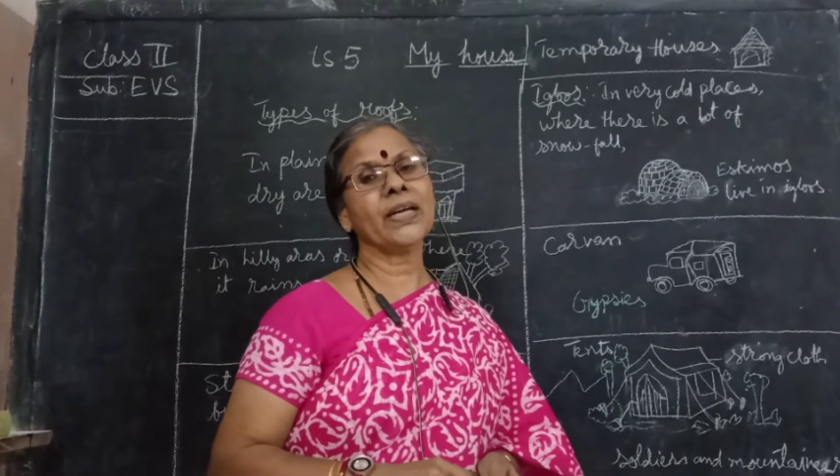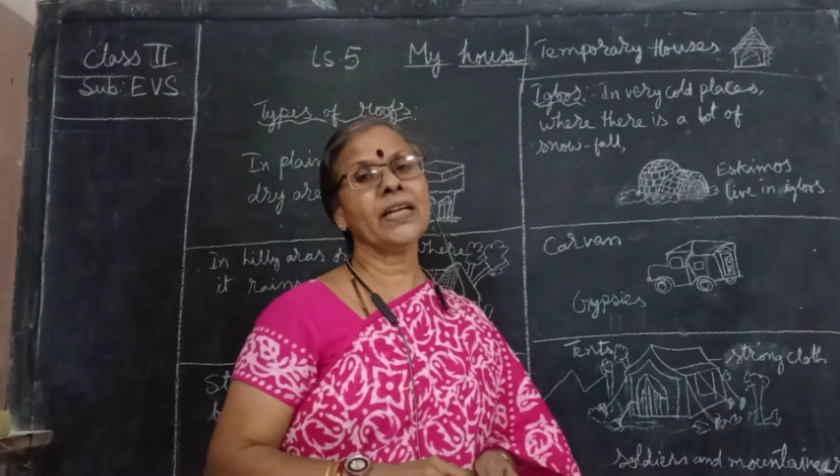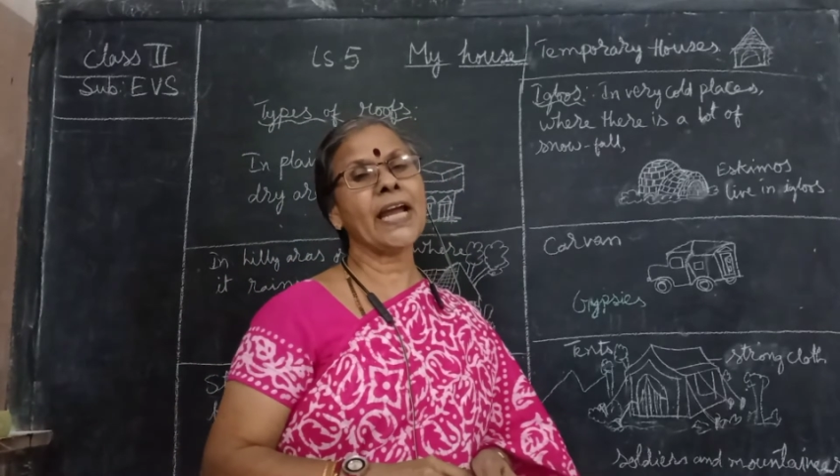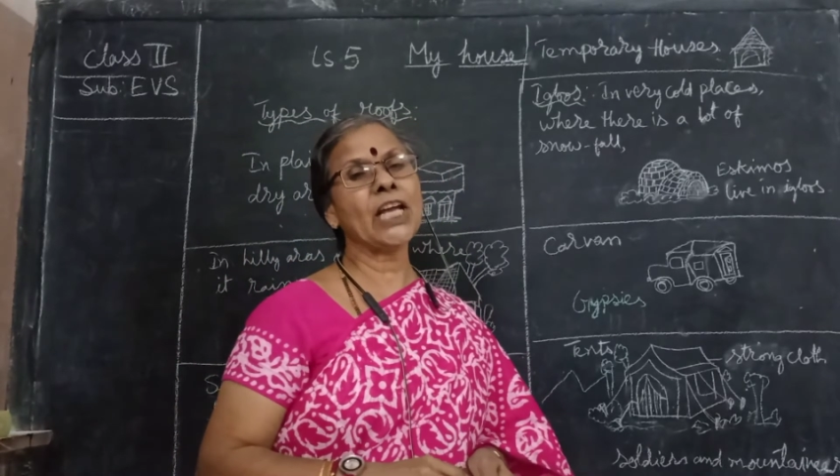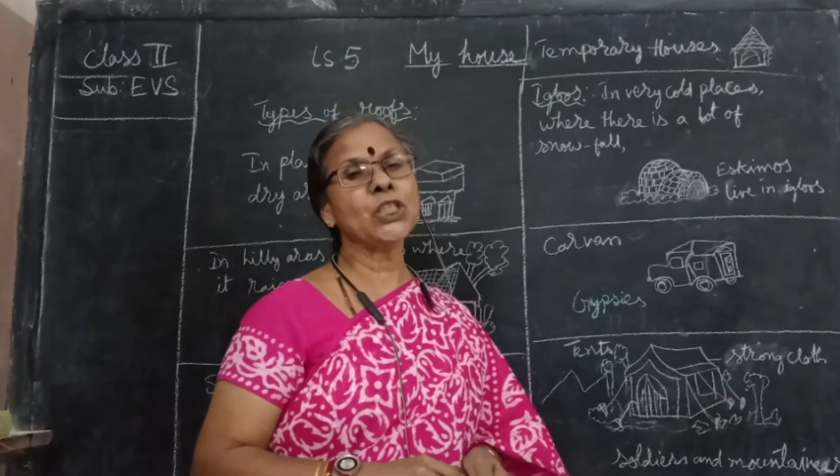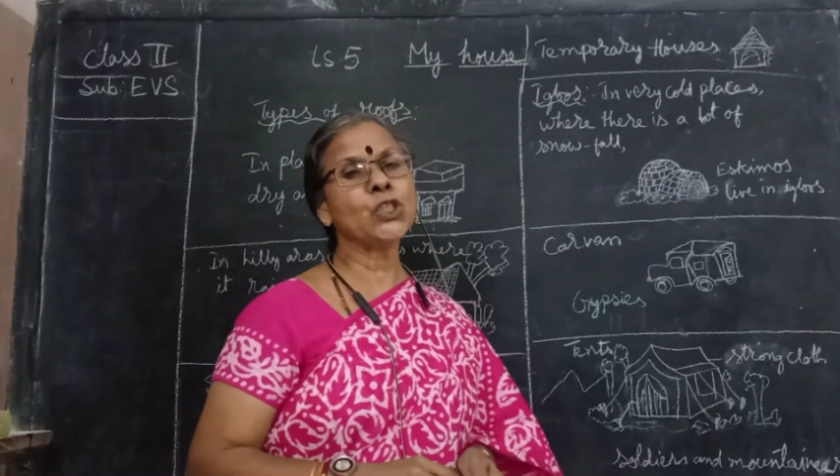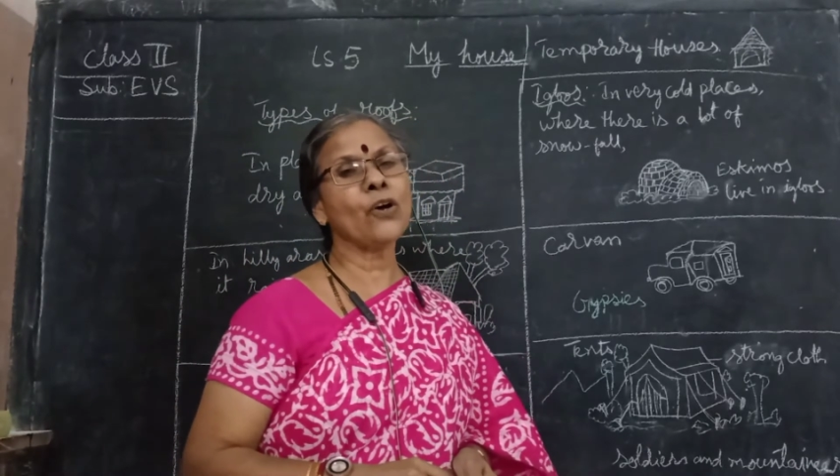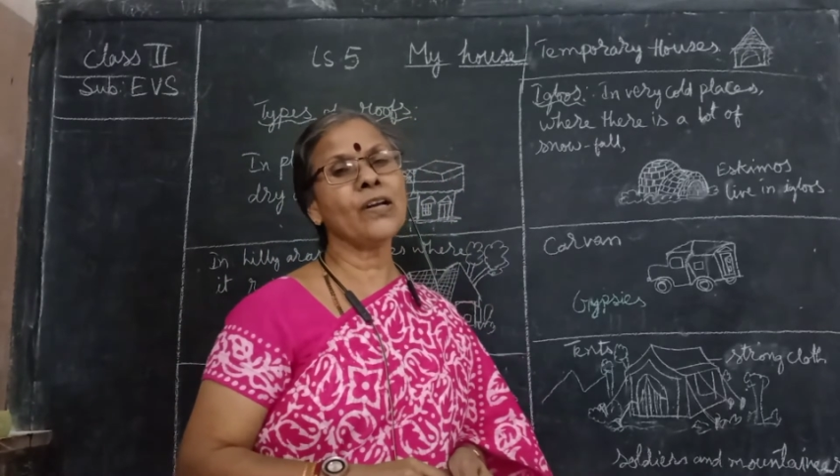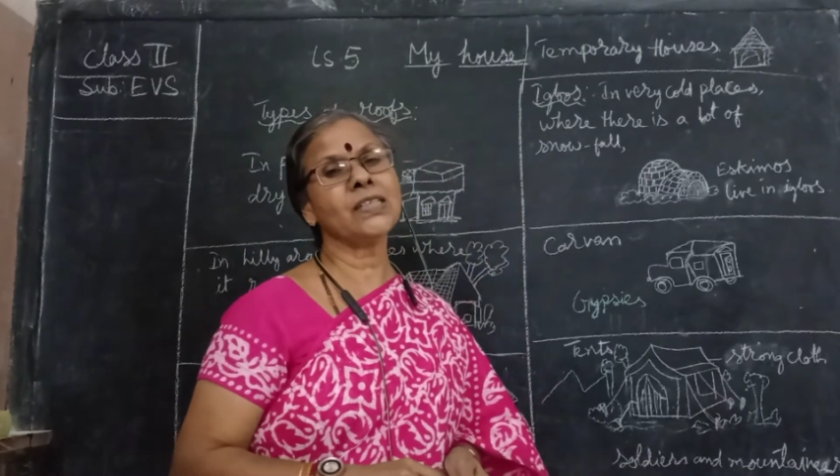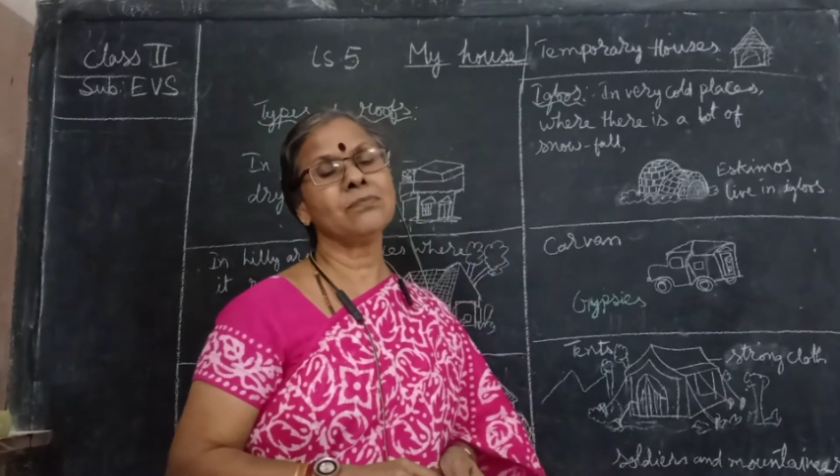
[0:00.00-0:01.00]
can
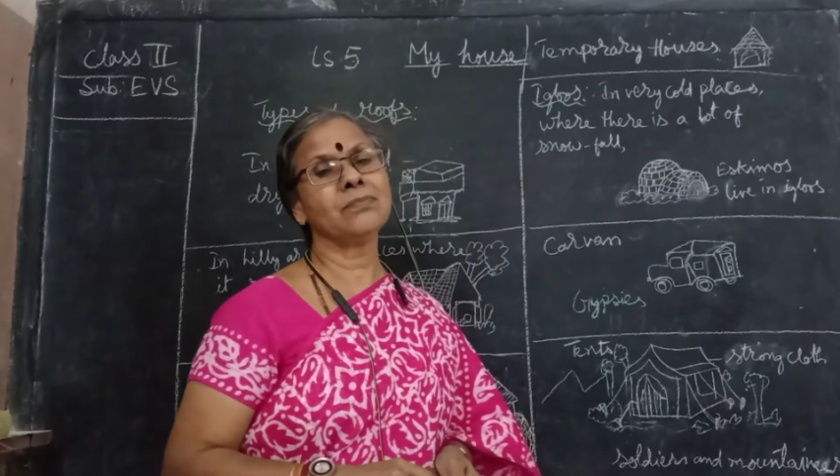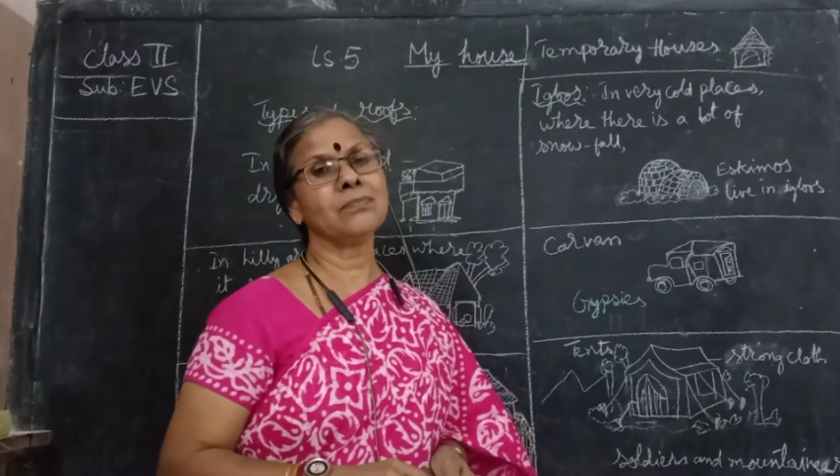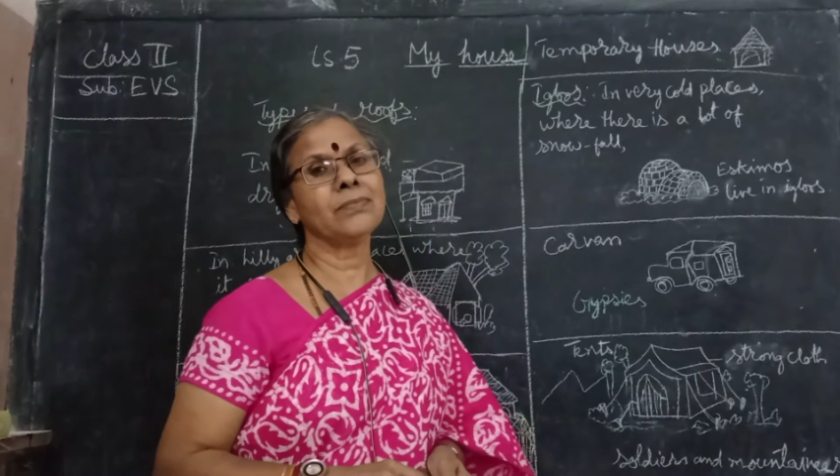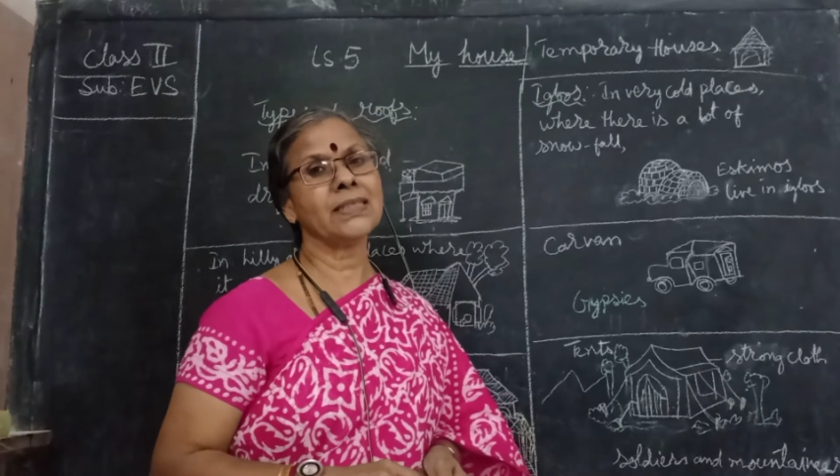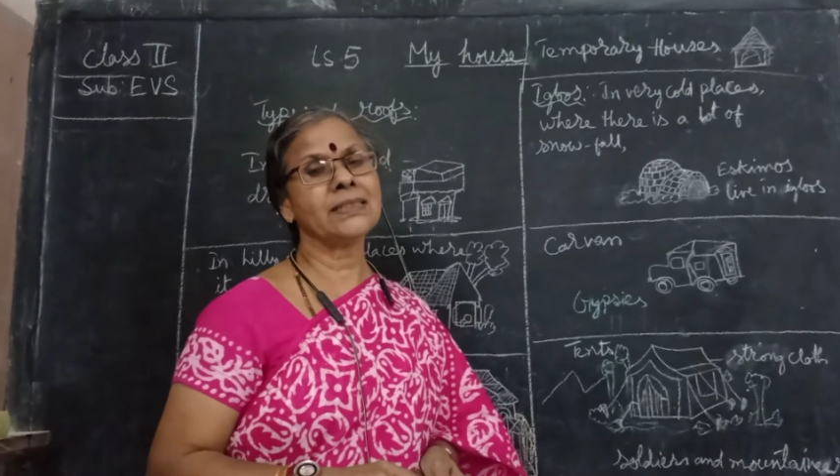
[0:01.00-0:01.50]
enjoy by